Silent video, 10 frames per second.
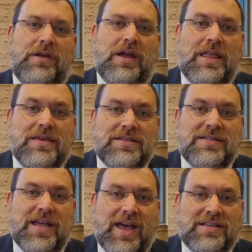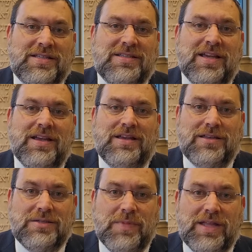And this test
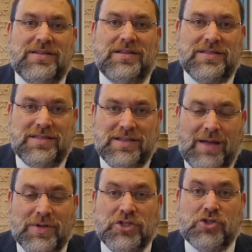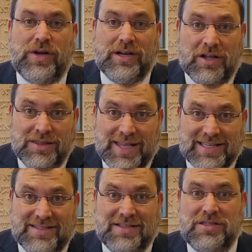is meant to demonstrate a
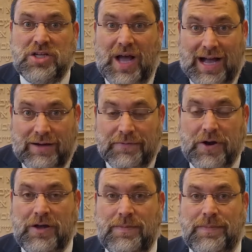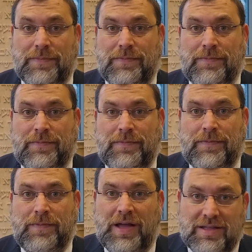lesson to Avraham
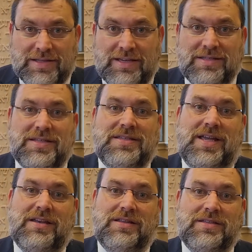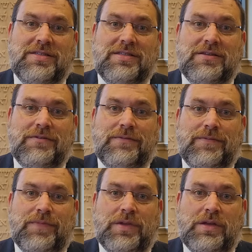and to his descendants.
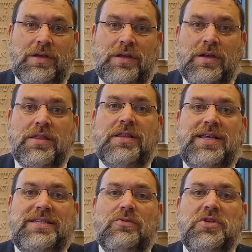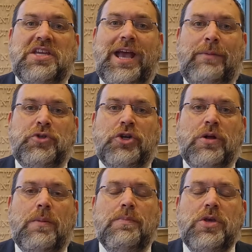The lesson was
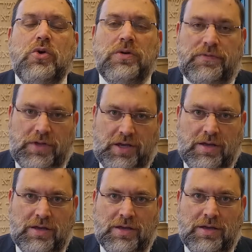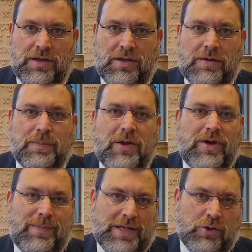captured beautifully by
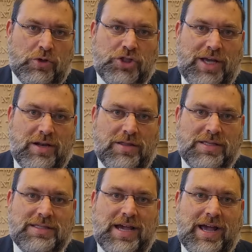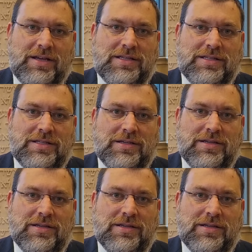Rabbi Lord Jonathan Sacks.